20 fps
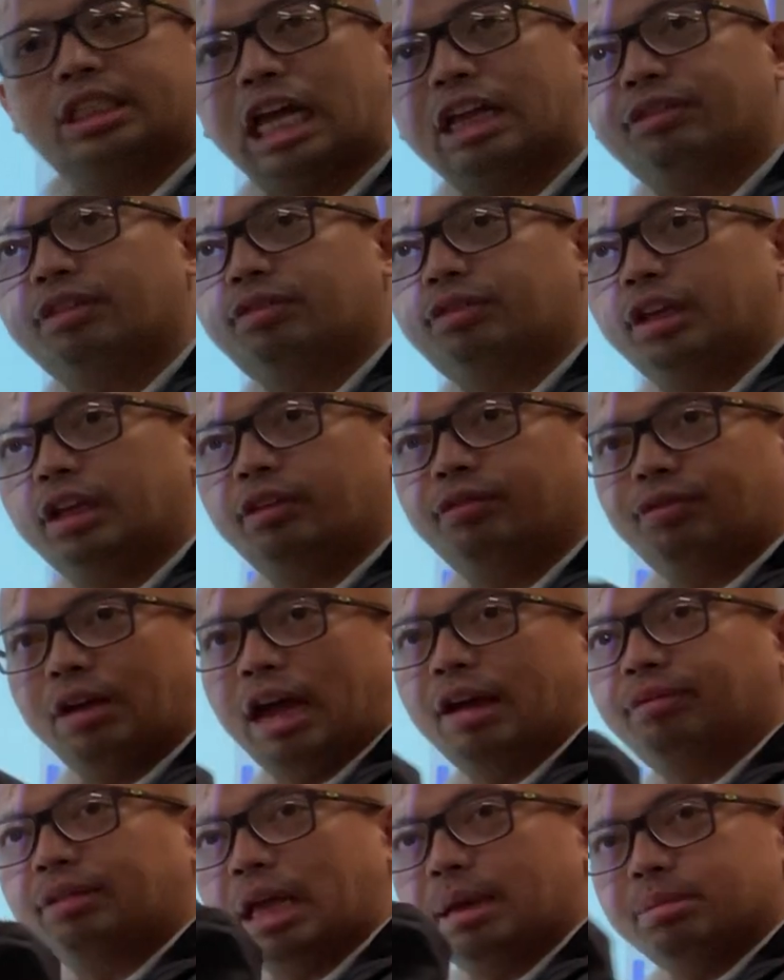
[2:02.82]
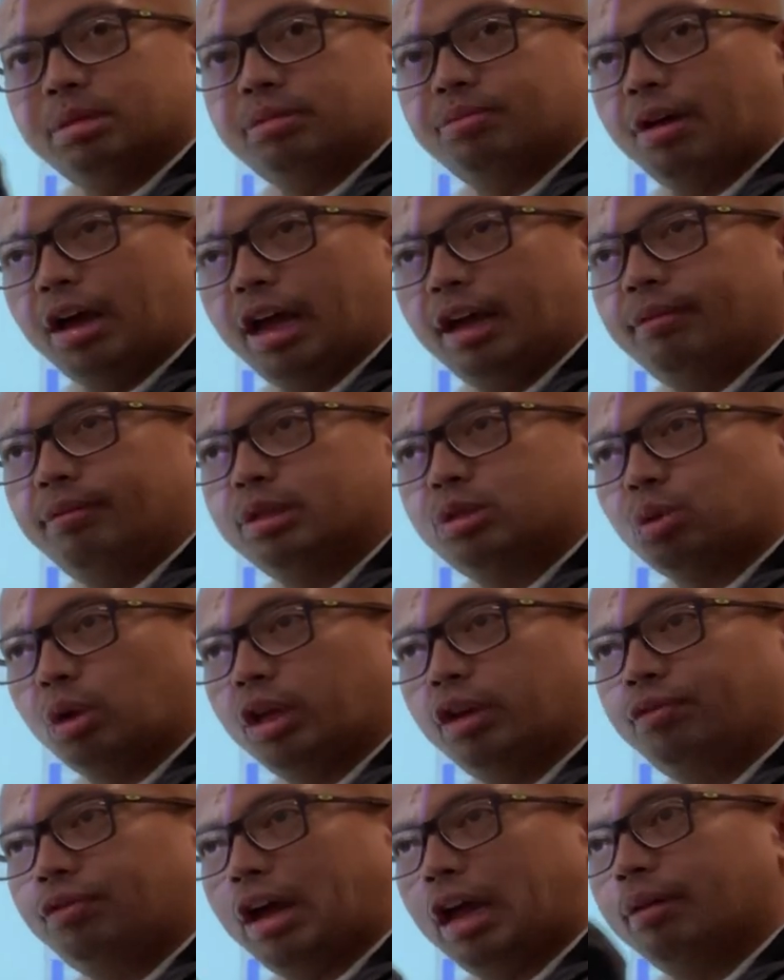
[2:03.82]
not 15. 5 times 5 is
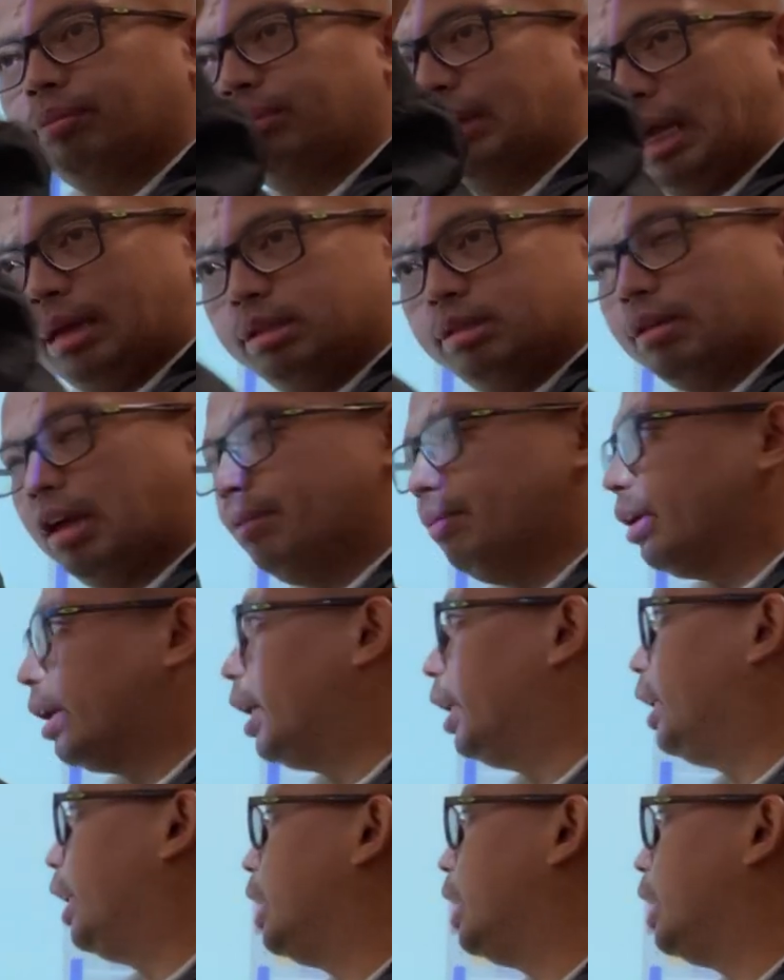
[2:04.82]
25. Times 5 again,